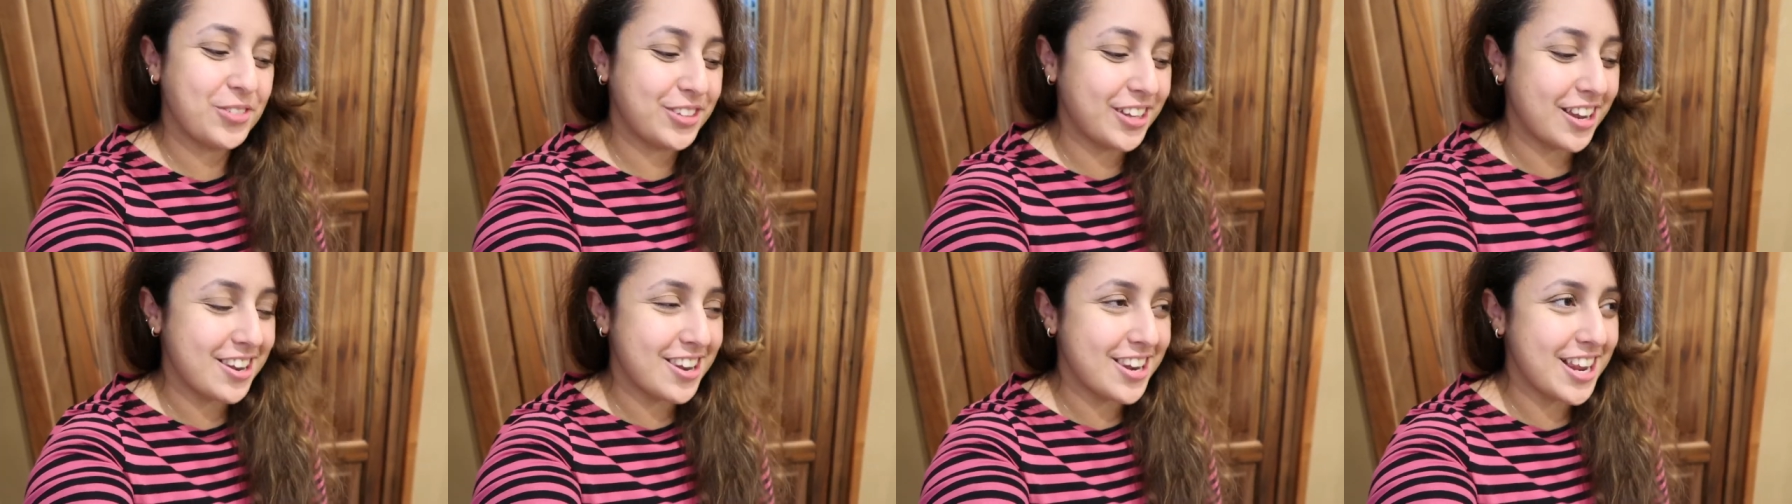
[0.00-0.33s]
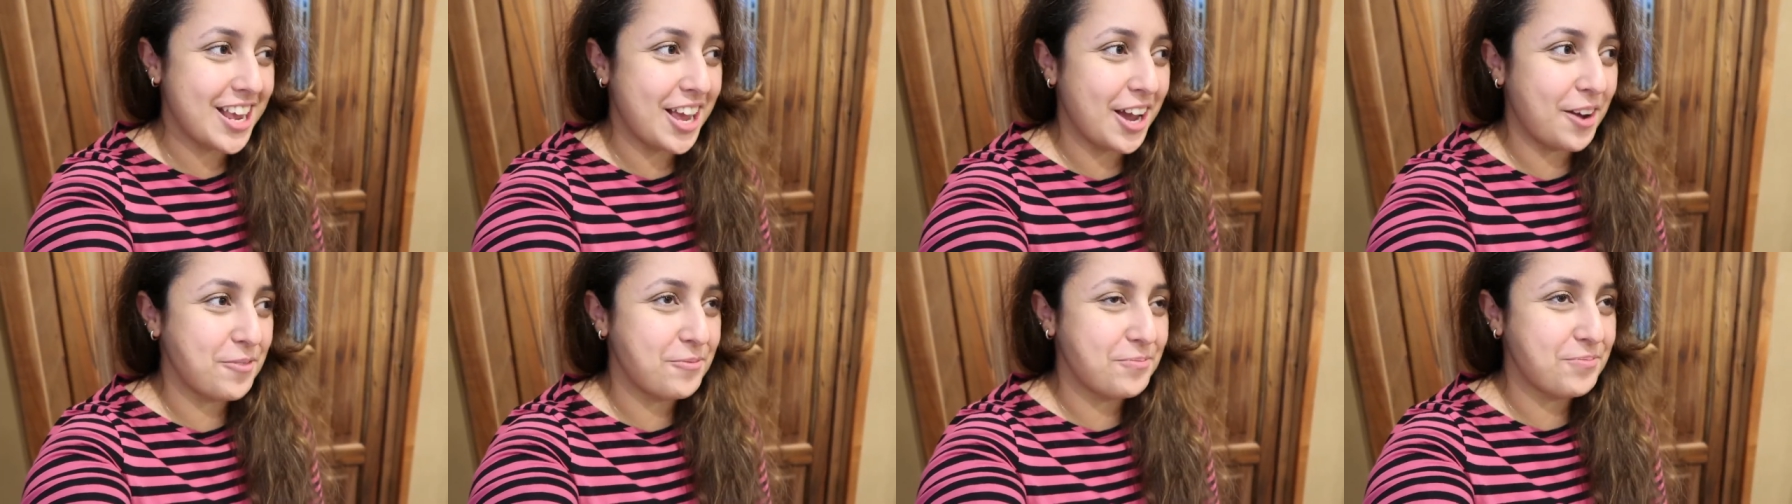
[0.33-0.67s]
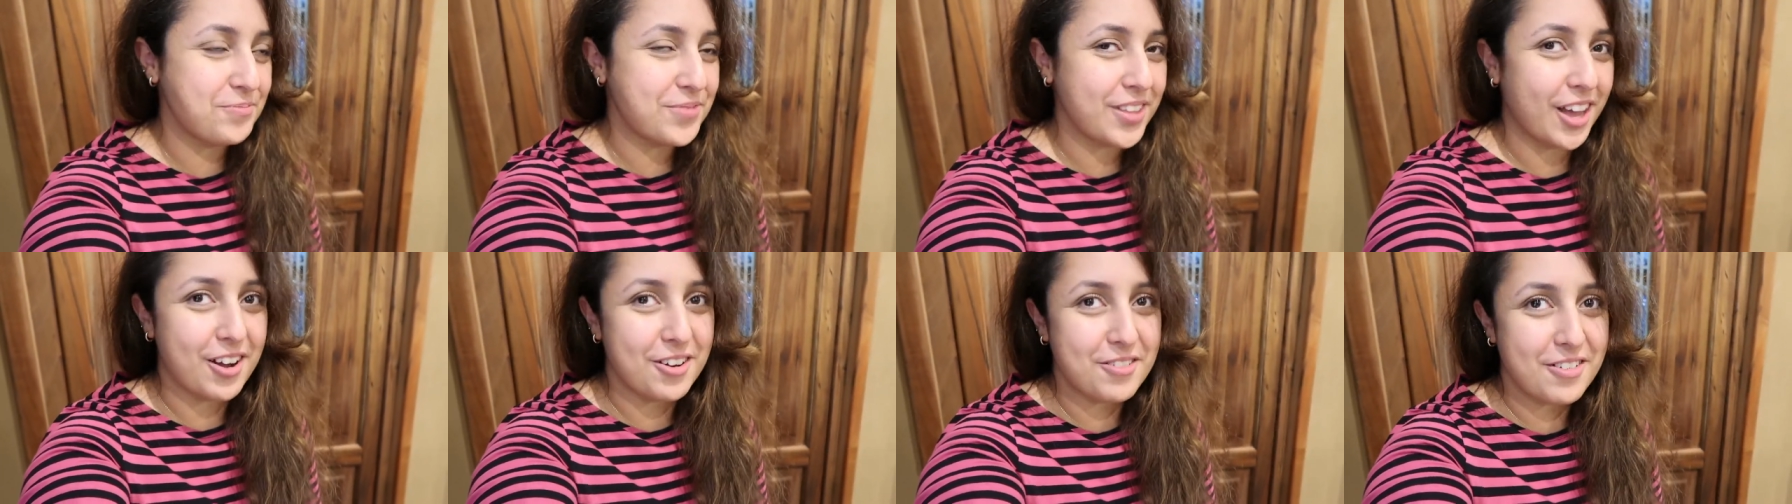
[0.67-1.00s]
suddenly
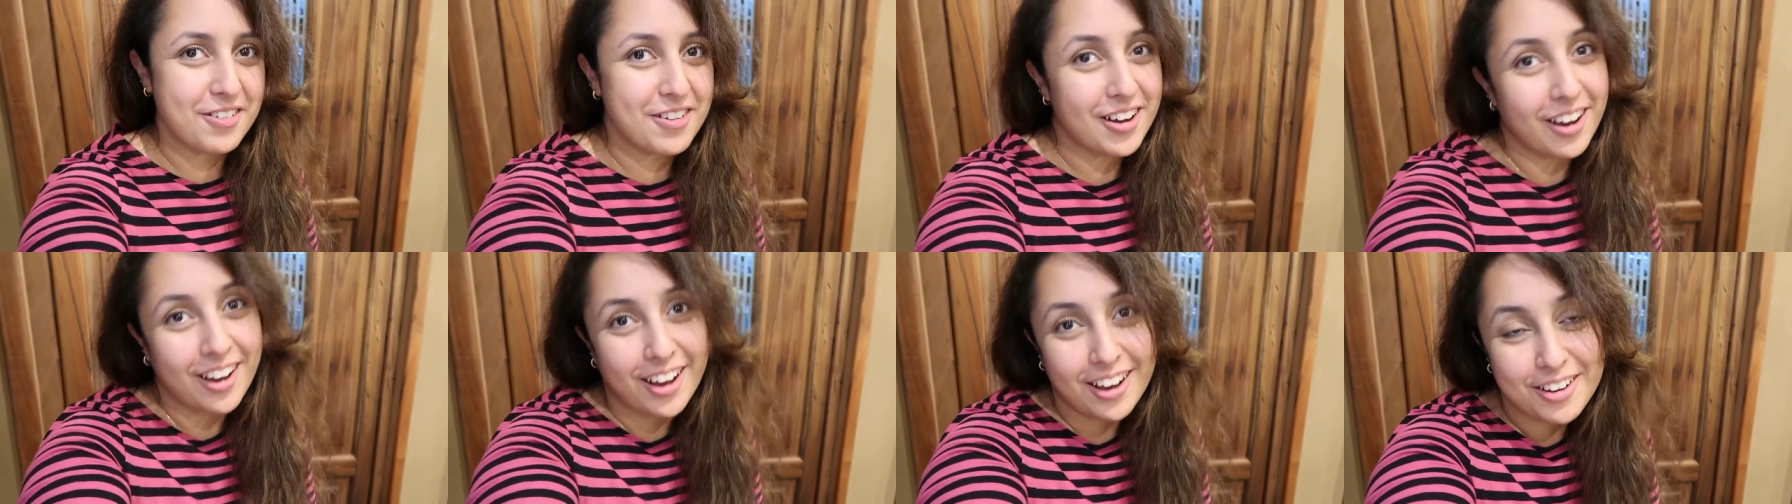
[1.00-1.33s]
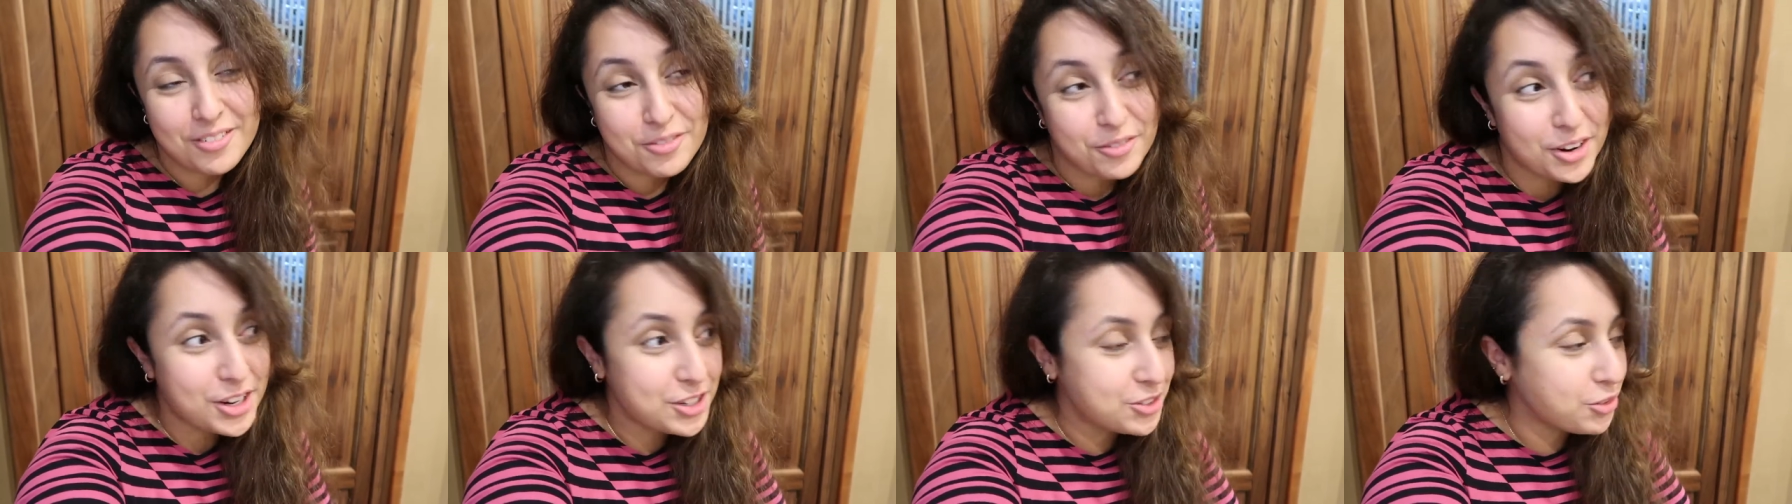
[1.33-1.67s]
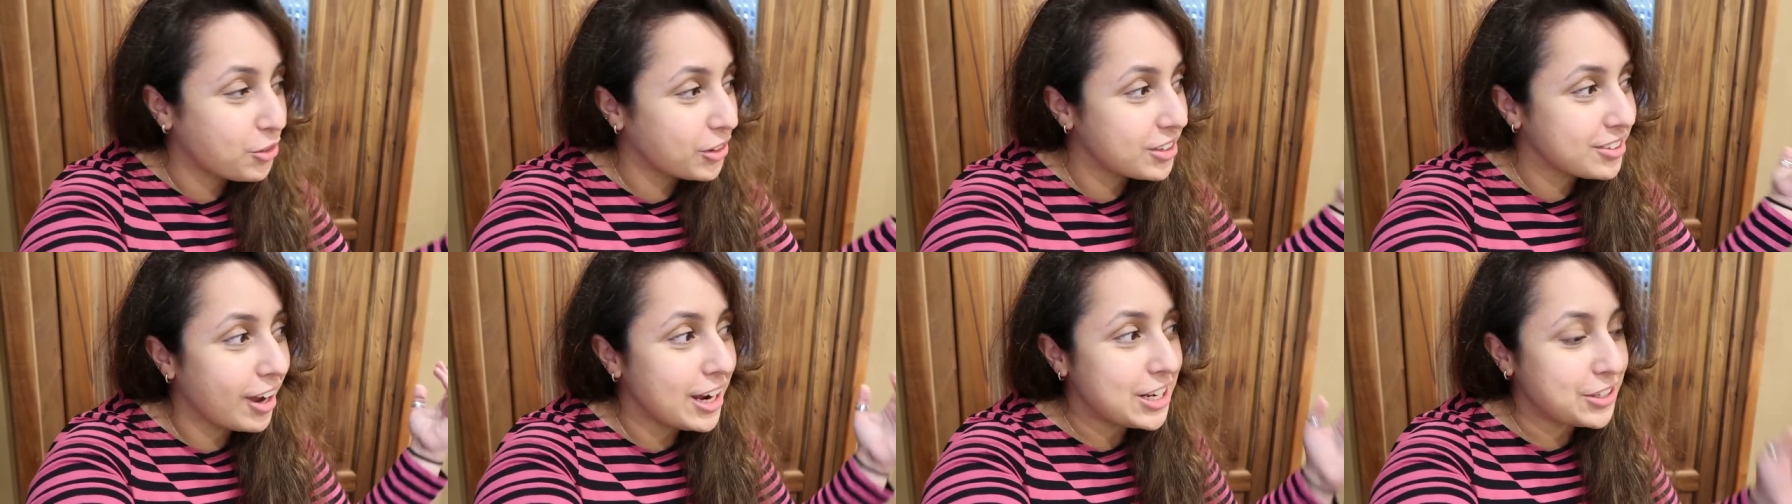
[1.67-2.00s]
we
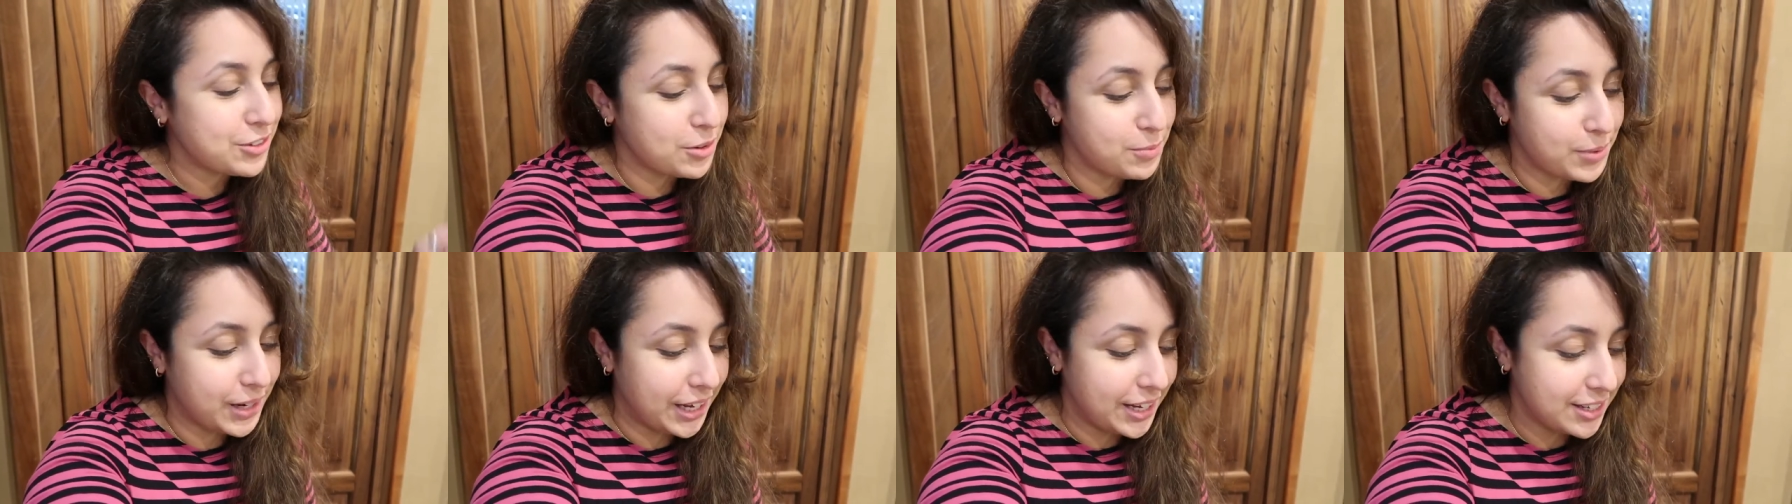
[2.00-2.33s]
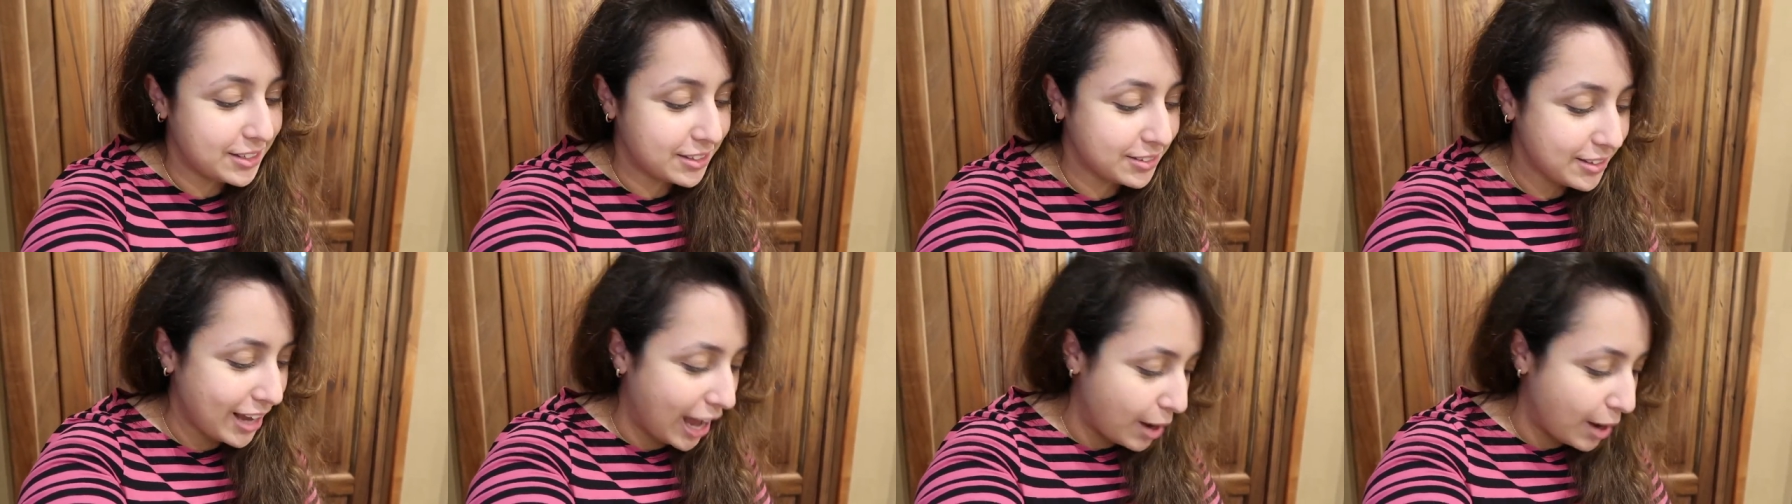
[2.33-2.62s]
saw this ice cream place.